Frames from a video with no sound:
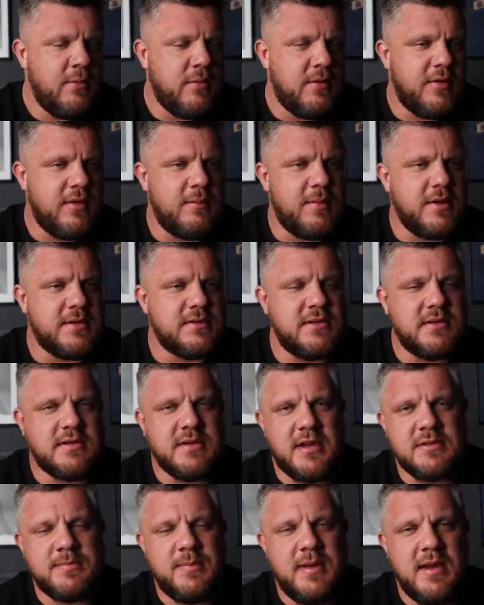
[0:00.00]
the business
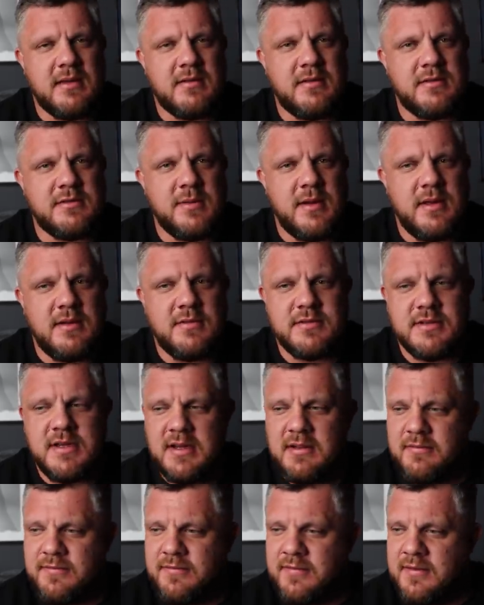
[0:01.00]
aspect as well.
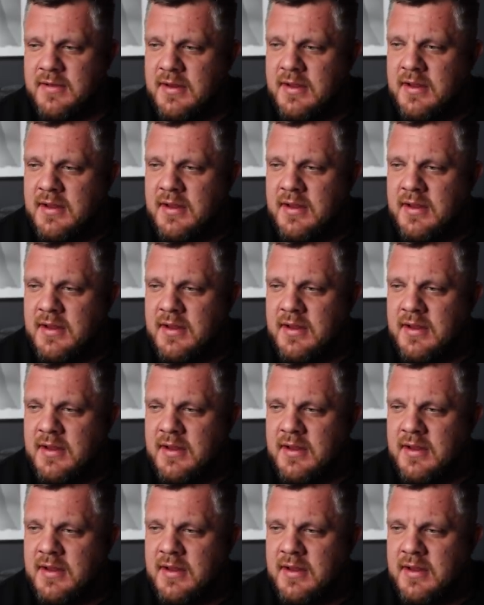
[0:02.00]
Say if,